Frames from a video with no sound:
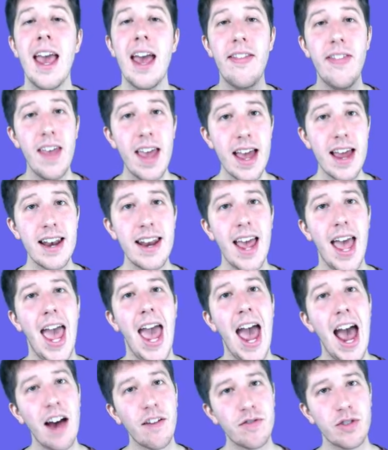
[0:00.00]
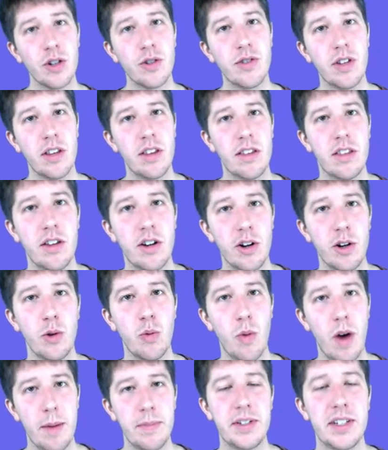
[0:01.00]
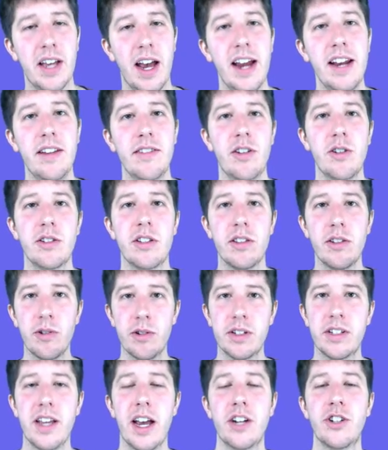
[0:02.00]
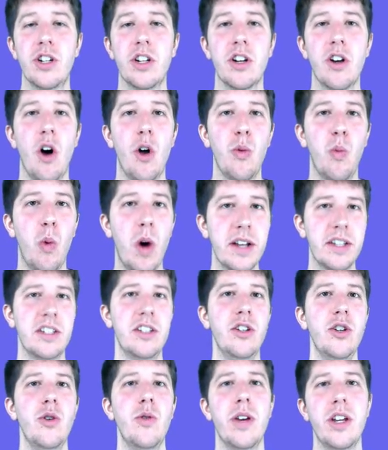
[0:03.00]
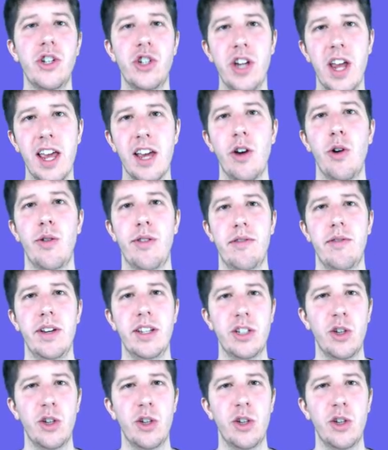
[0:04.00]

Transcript: And then after the third website, there's a little section called What's New in Django 3.